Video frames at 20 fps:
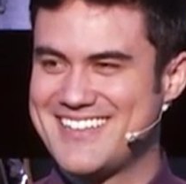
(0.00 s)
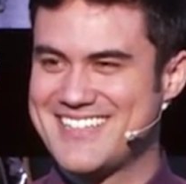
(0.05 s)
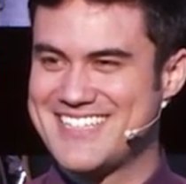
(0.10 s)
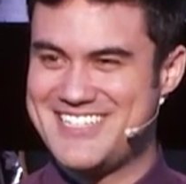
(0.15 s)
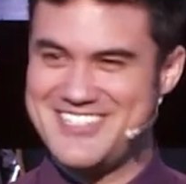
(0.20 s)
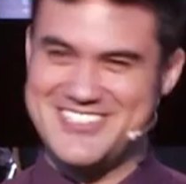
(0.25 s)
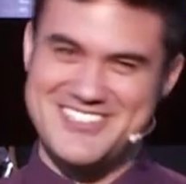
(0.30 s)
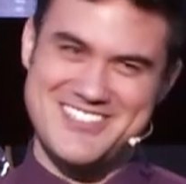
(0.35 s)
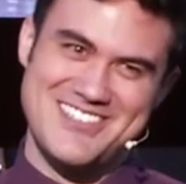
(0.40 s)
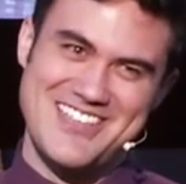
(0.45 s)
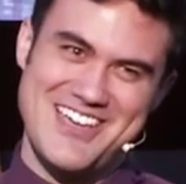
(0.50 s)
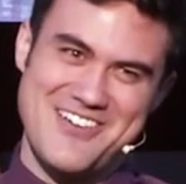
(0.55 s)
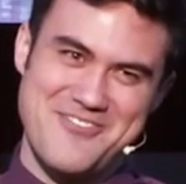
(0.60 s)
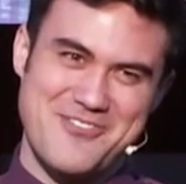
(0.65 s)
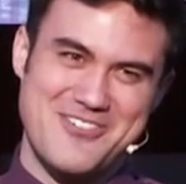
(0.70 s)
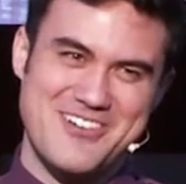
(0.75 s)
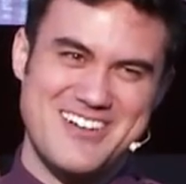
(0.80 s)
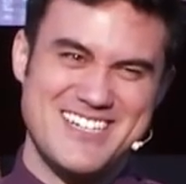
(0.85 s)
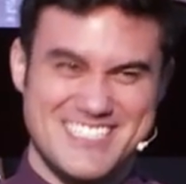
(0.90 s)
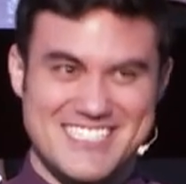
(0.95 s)
Can you do that
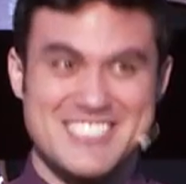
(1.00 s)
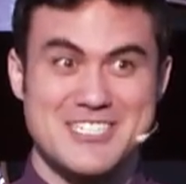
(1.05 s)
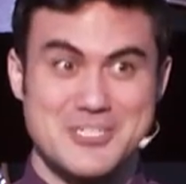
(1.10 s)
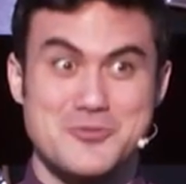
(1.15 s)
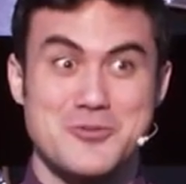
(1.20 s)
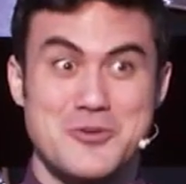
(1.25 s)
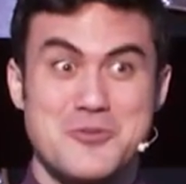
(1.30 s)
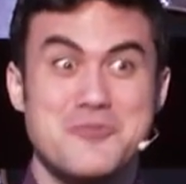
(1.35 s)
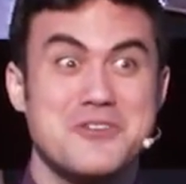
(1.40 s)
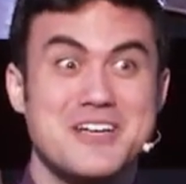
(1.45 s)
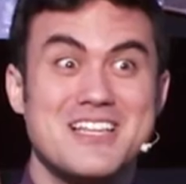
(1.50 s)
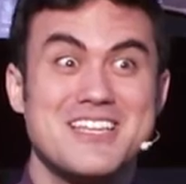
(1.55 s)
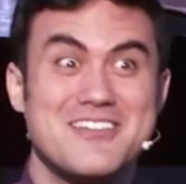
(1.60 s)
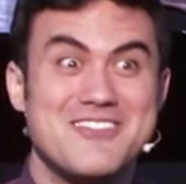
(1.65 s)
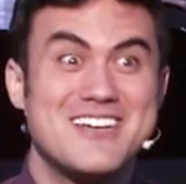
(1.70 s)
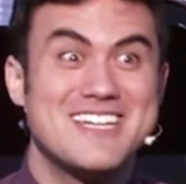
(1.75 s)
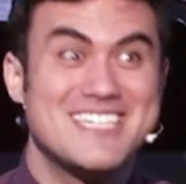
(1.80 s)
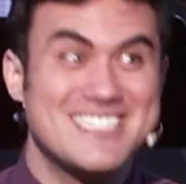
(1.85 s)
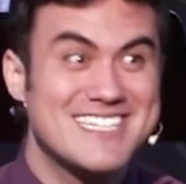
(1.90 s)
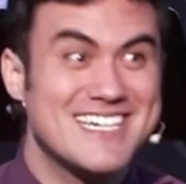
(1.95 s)
for us? Because we really
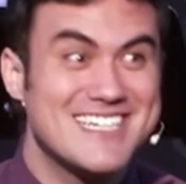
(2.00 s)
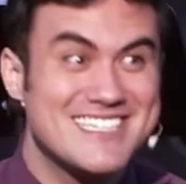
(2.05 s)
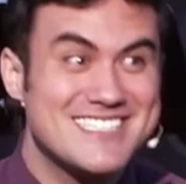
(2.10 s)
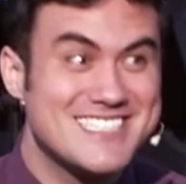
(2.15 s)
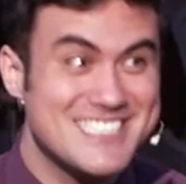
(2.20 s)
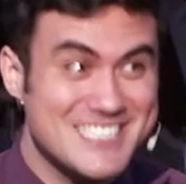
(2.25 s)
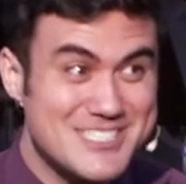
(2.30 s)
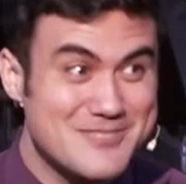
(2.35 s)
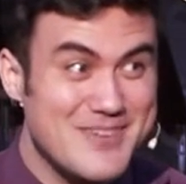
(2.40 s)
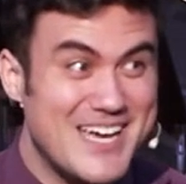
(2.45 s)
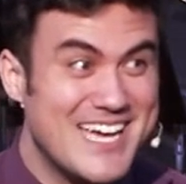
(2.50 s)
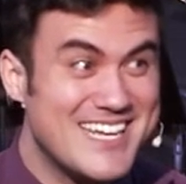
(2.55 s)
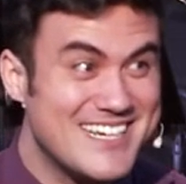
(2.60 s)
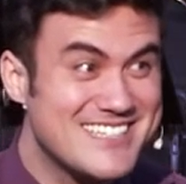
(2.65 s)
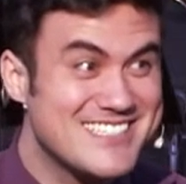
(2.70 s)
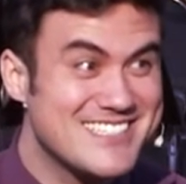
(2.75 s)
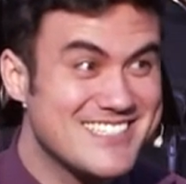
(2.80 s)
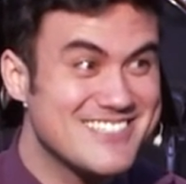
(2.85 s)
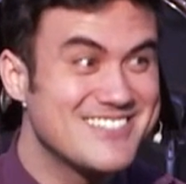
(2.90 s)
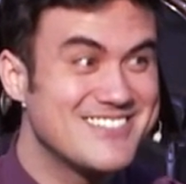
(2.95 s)
want to taste this manna
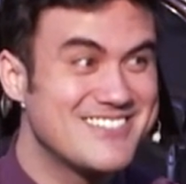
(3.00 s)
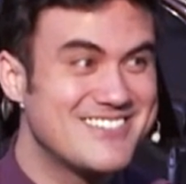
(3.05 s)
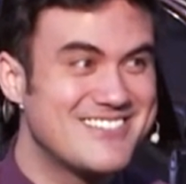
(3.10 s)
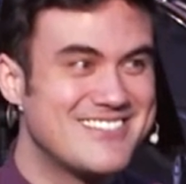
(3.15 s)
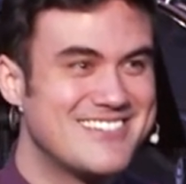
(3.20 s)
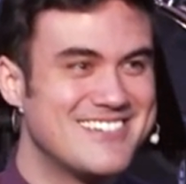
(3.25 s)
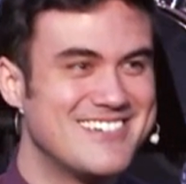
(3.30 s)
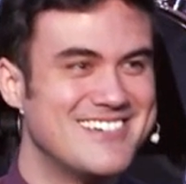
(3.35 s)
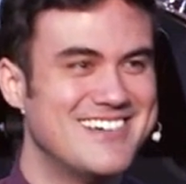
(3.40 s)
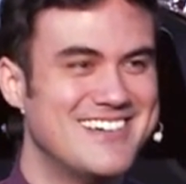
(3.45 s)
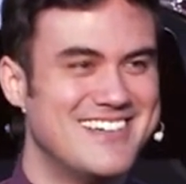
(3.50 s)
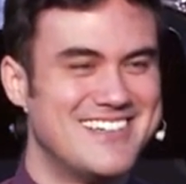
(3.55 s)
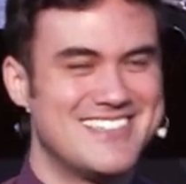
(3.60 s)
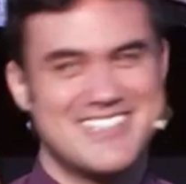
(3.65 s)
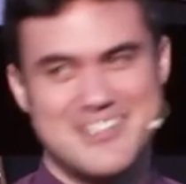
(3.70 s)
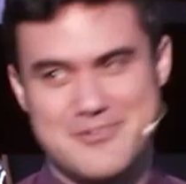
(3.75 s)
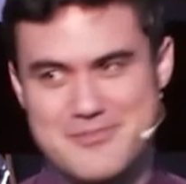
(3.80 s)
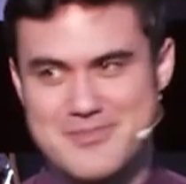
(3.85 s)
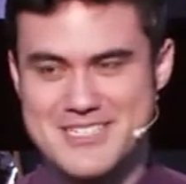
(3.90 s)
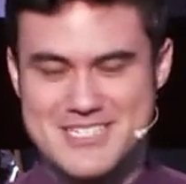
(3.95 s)
too.
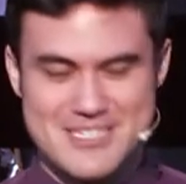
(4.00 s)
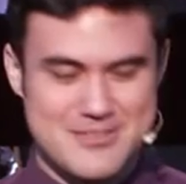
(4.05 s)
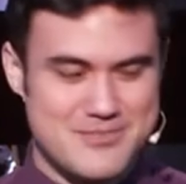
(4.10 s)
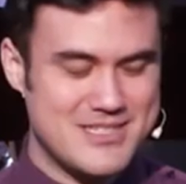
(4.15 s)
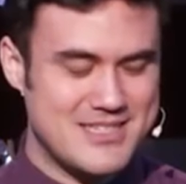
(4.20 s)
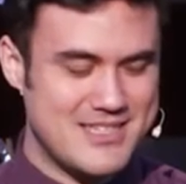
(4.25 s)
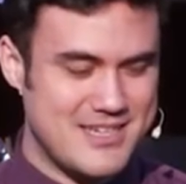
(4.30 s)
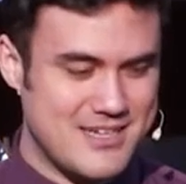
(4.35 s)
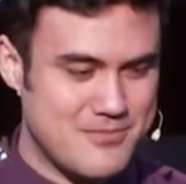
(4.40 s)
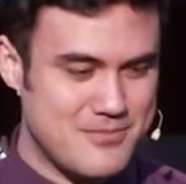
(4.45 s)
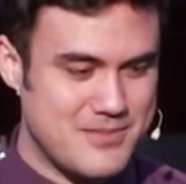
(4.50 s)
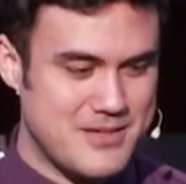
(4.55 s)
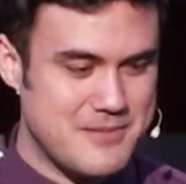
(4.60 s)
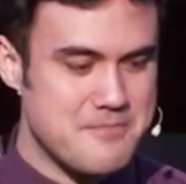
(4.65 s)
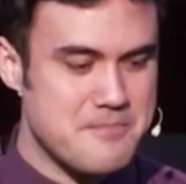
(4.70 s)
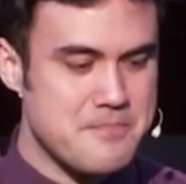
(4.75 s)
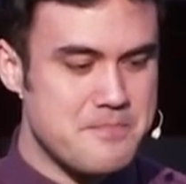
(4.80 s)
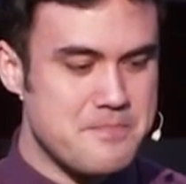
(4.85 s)
They must have been like me.